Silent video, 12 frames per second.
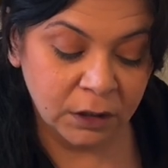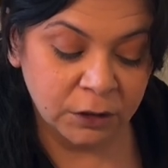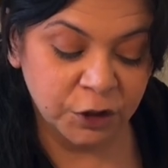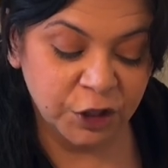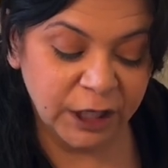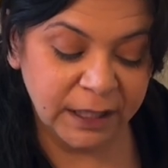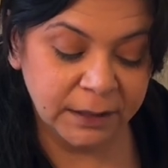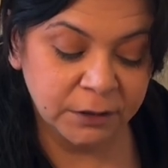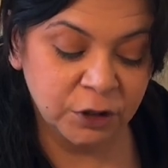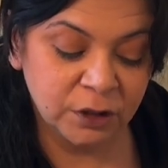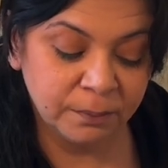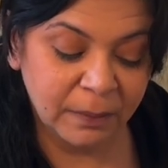
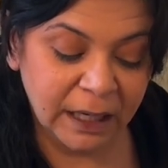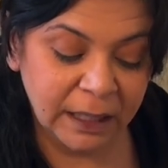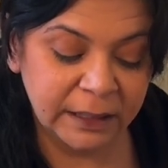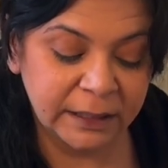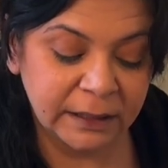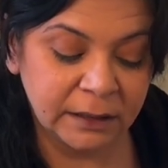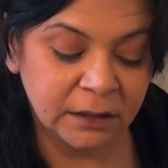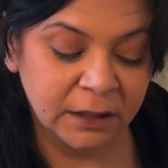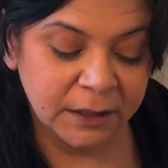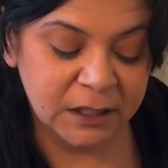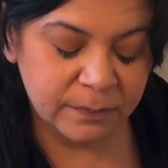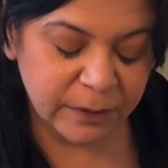Changed mind.
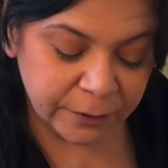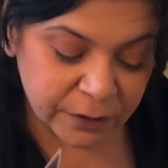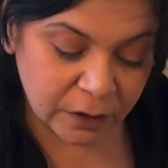Spirit's